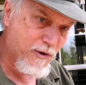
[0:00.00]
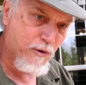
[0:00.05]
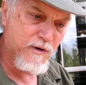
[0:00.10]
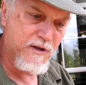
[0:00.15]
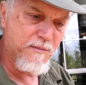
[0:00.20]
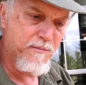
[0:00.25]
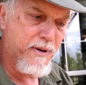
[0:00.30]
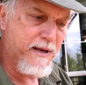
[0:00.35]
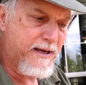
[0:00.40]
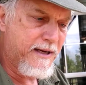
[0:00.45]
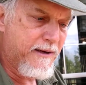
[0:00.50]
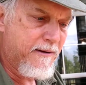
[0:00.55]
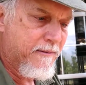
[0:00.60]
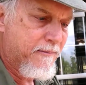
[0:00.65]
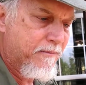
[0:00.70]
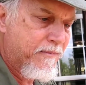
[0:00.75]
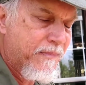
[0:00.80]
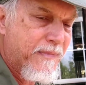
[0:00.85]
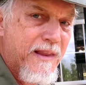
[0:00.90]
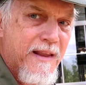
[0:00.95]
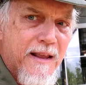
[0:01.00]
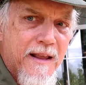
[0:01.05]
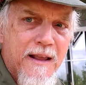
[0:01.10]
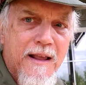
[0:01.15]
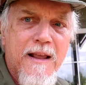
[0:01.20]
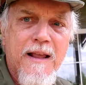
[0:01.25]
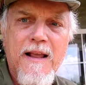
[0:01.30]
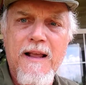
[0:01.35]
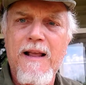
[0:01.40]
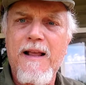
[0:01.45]
going to be
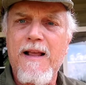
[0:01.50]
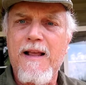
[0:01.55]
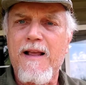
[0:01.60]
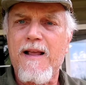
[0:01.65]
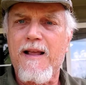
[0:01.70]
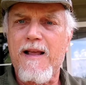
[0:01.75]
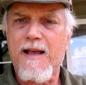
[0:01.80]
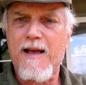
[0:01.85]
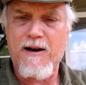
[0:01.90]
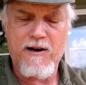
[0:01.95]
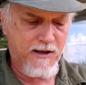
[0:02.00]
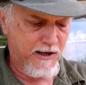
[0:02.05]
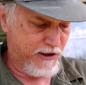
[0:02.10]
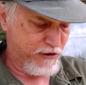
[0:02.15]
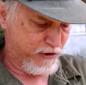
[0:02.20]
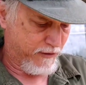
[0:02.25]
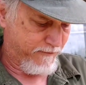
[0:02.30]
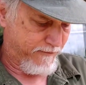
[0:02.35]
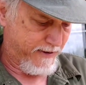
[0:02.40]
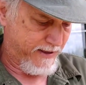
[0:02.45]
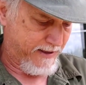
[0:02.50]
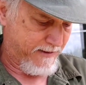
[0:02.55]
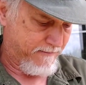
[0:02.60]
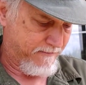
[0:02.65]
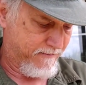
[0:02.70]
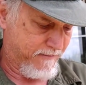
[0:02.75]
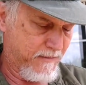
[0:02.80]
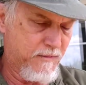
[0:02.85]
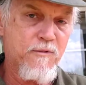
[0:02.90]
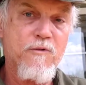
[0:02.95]
at 100 feet.
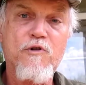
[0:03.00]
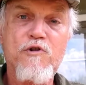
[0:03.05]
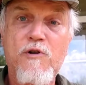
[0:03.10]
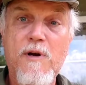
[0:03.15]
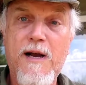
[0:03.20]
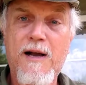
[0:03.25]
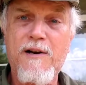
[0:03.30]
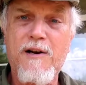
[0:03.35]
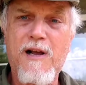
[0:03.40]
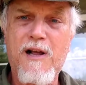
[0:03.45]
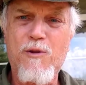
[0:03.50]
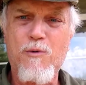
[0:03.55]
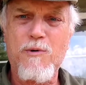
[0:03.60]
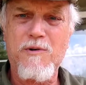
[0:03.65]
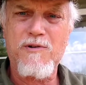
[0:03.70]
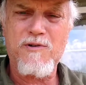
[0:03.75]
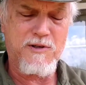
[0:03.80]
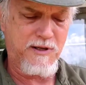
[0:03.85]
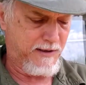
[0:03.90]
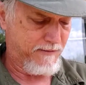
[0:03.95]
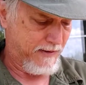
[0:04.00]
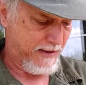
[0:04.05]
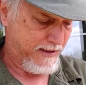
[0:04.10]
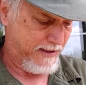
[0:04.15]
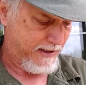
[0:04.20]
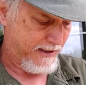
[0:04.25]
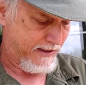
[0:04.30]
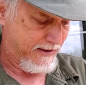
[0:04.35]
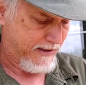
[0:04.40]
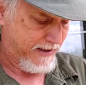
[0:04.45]
We'll try another one and see if I
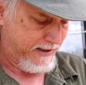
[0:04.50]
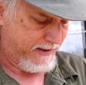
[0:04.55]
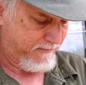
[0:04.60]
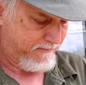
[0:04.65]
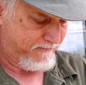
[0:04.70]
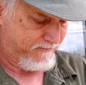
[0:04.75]
hit anything.